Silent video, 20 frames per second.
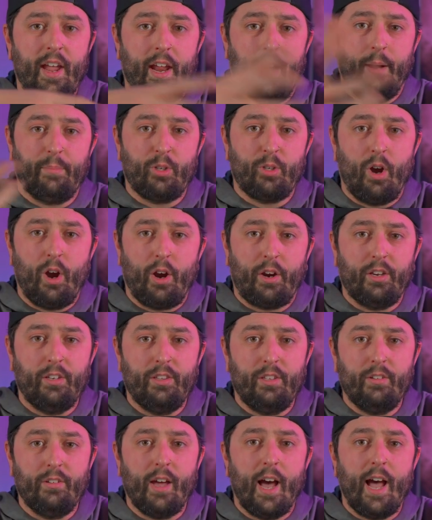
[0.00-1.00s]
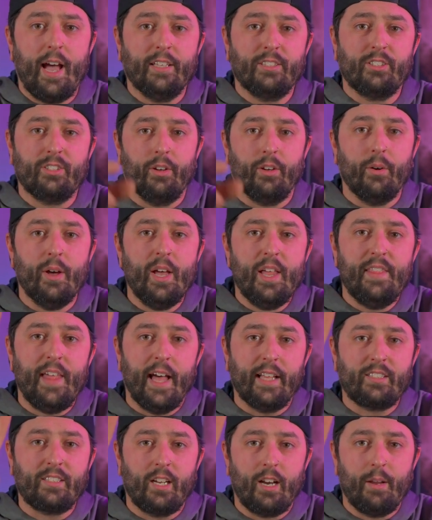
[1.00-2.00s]
and I'm talking to you guys. So
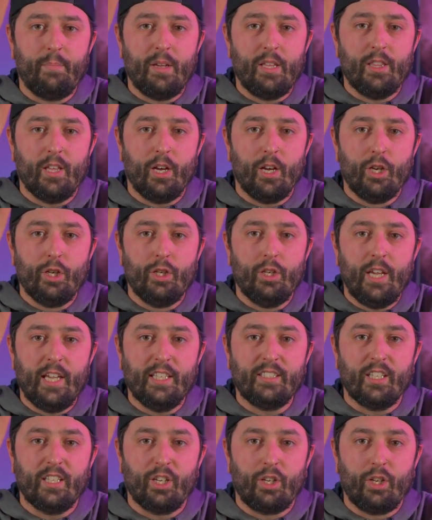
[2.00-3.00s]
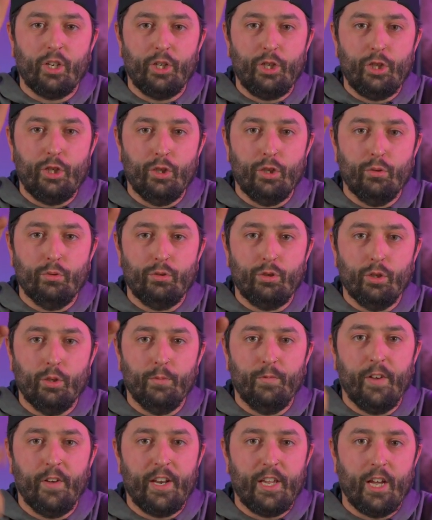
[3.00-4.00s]
that's going to be is it a good
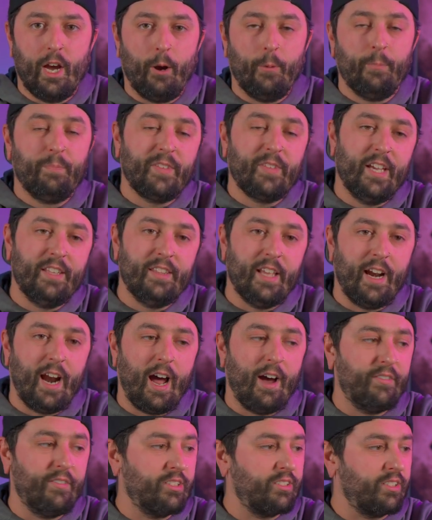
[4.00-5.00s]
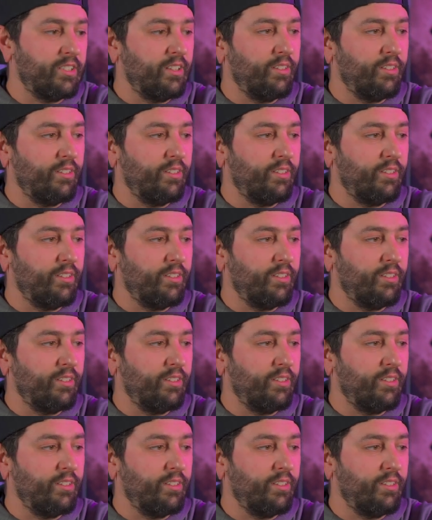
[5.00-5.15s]
YouTube video? And then obviously